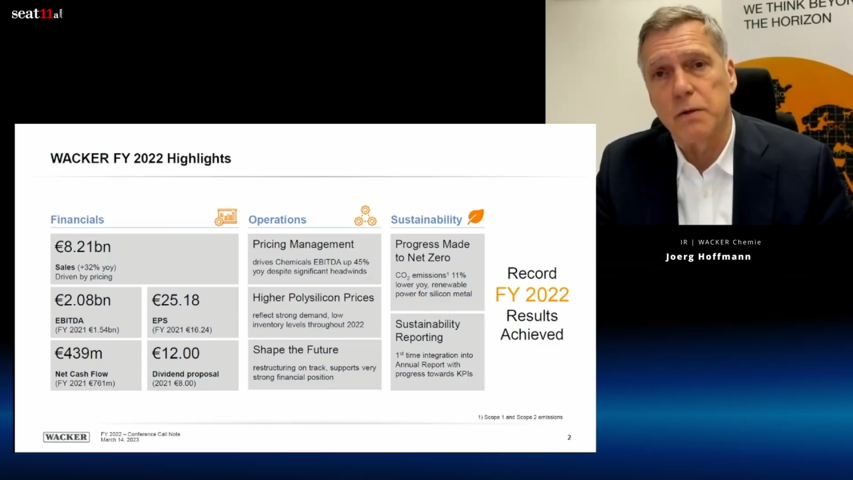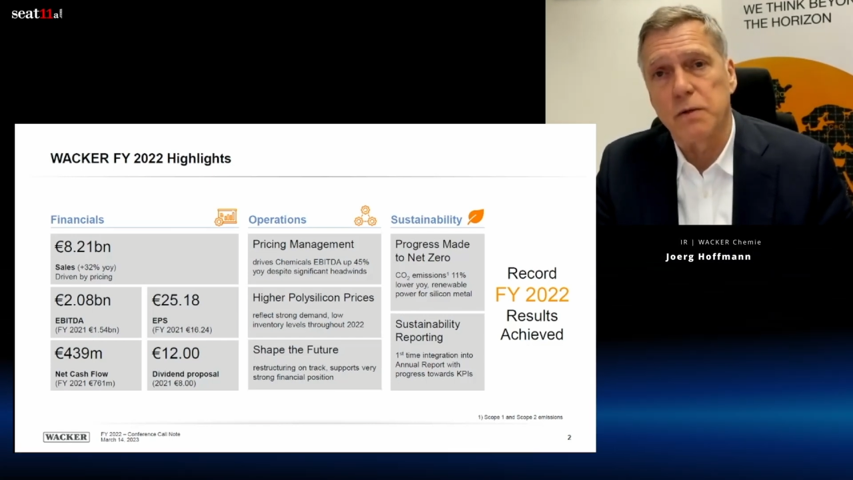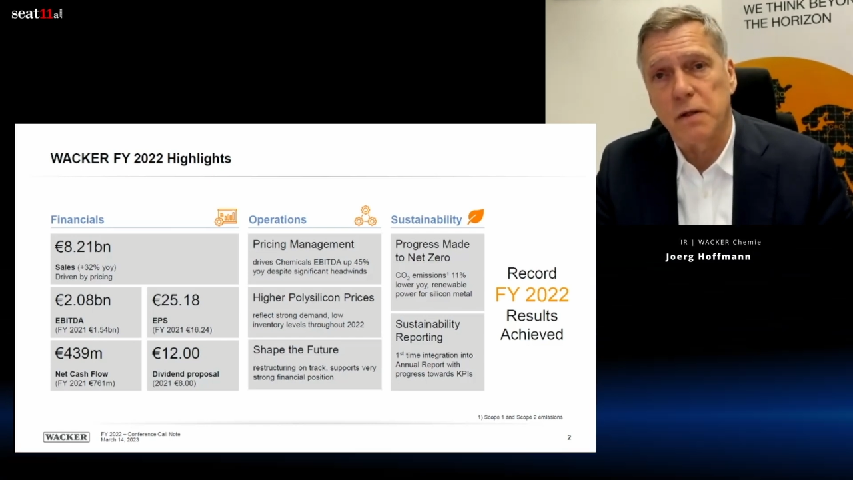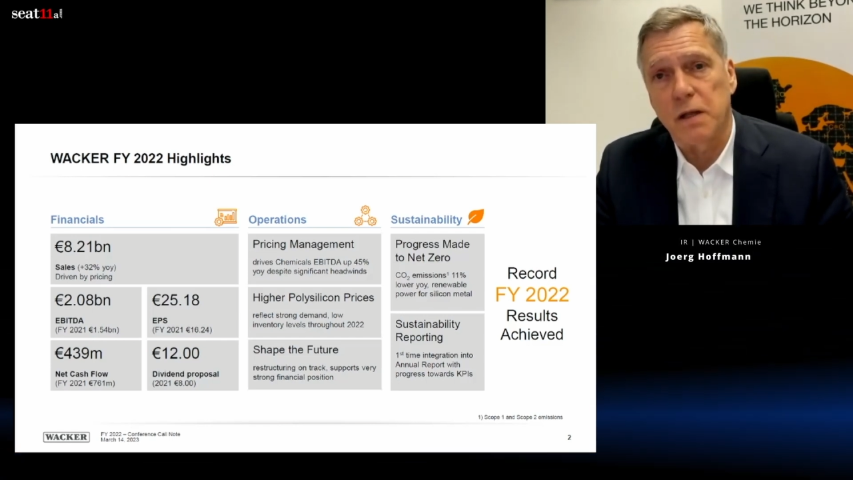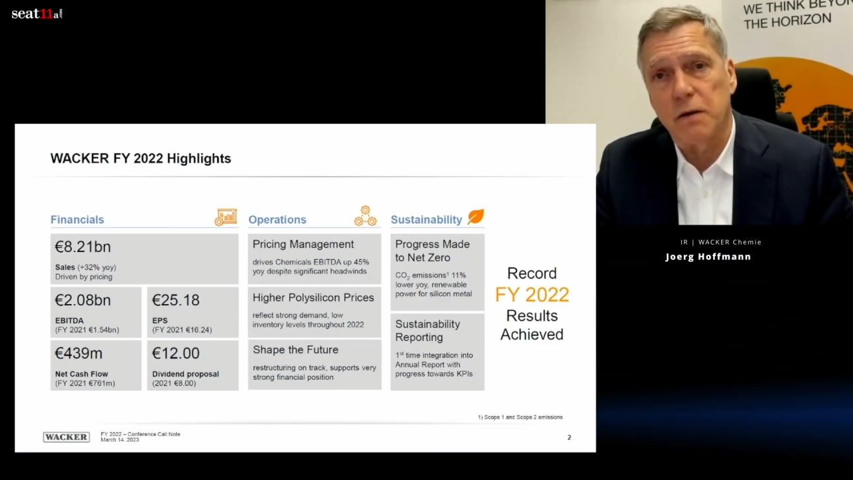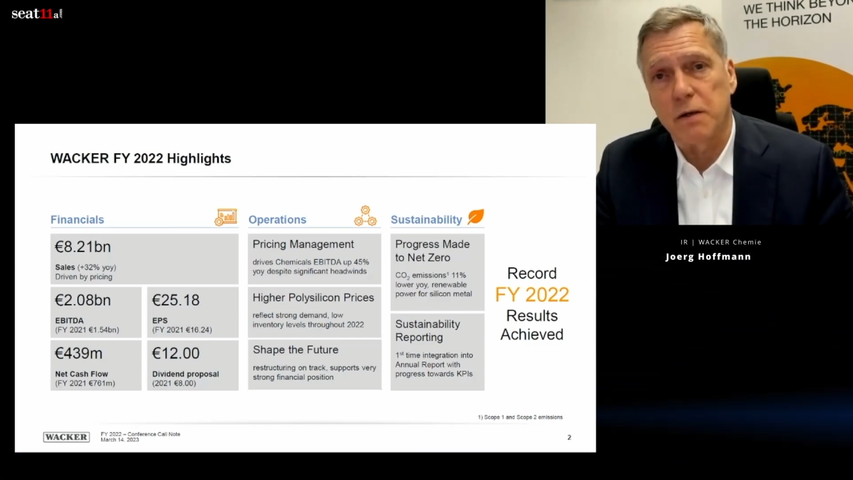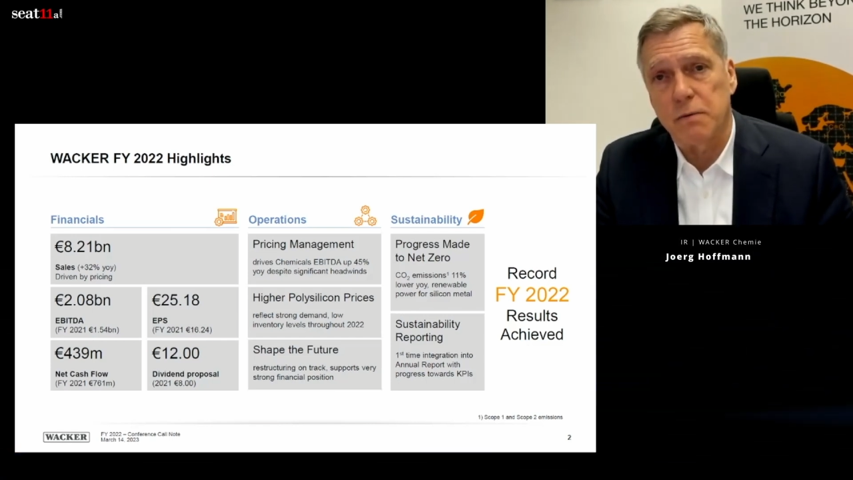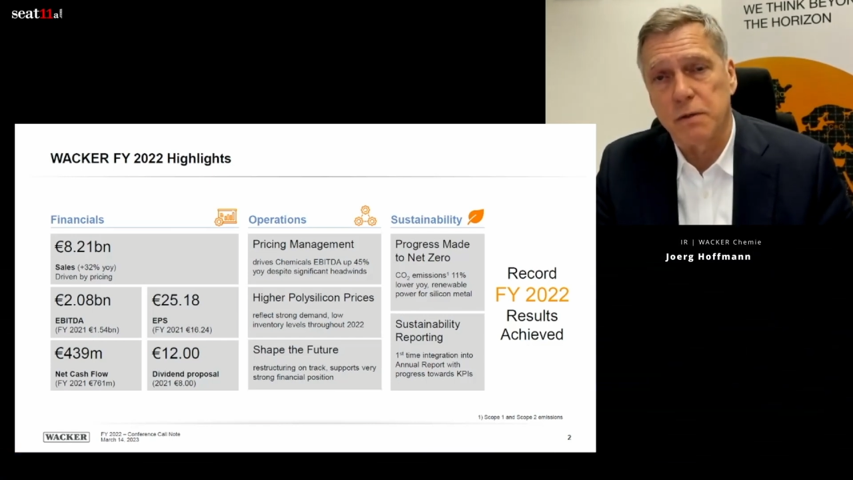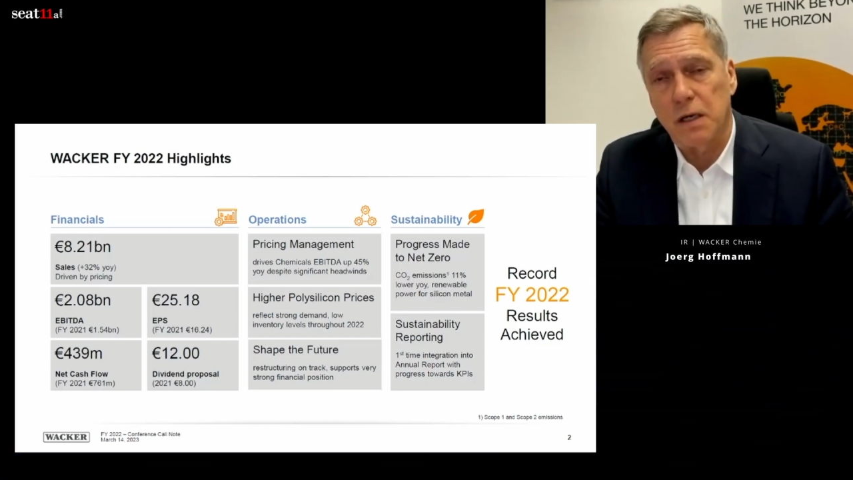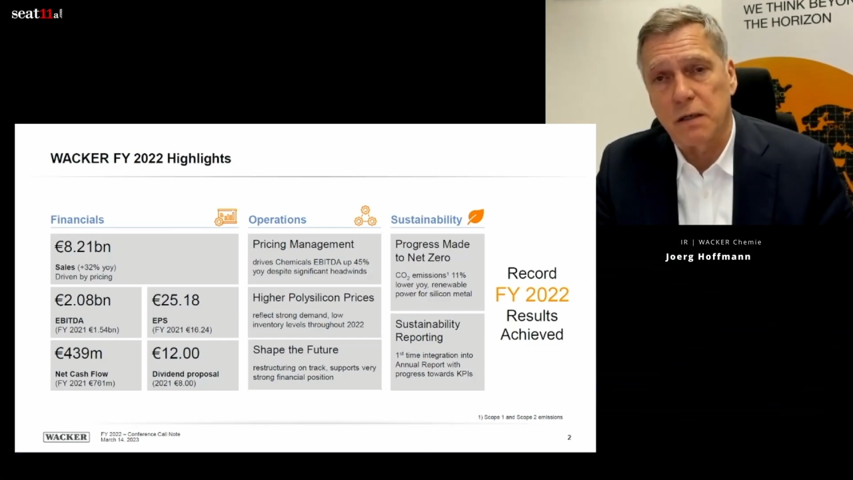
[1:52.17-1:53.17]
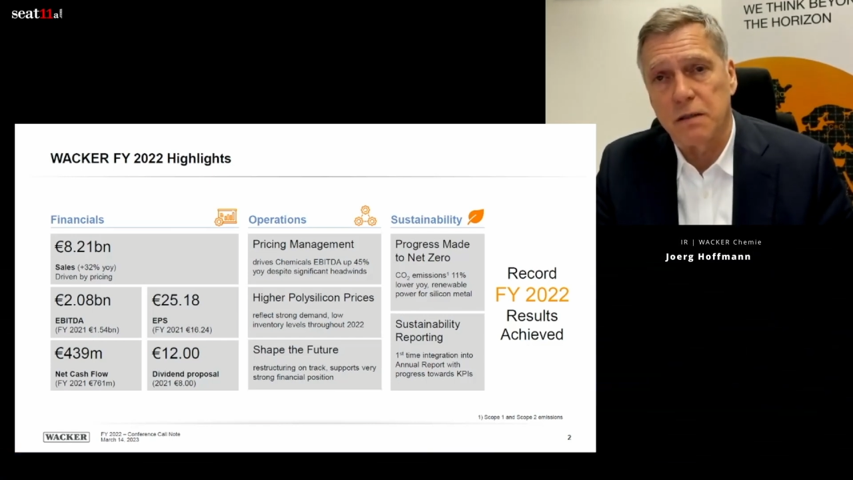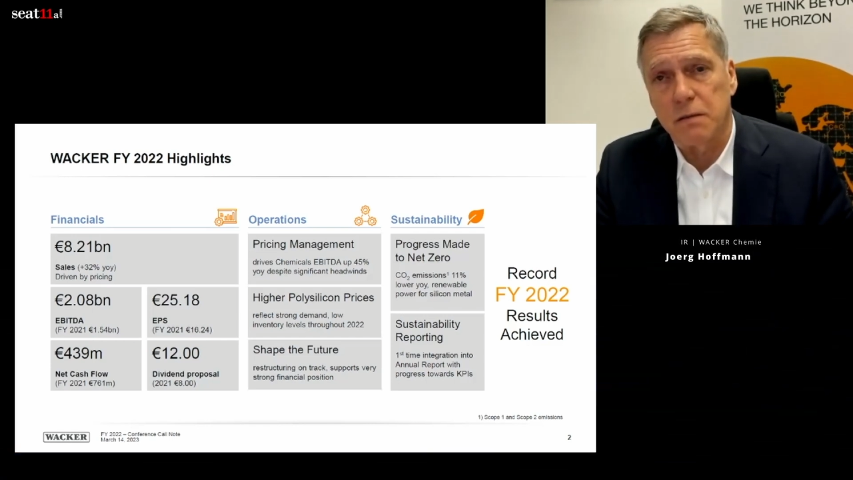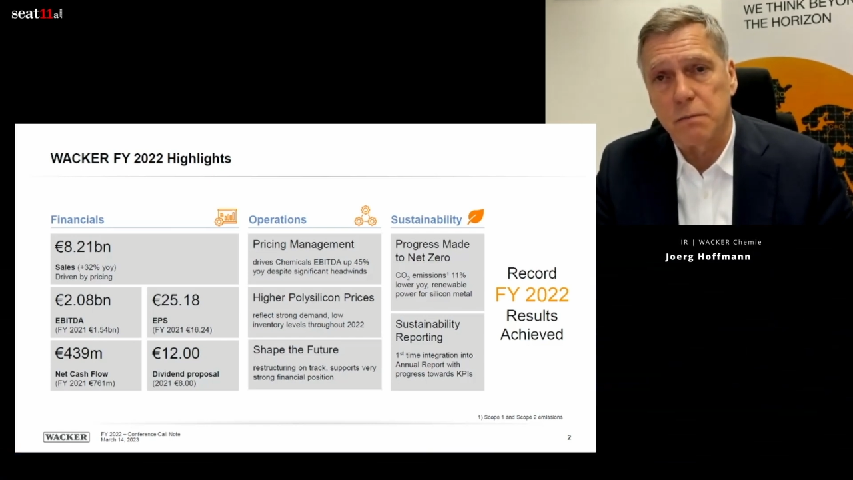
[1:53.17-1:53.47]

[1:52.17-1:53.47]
using there as a reductant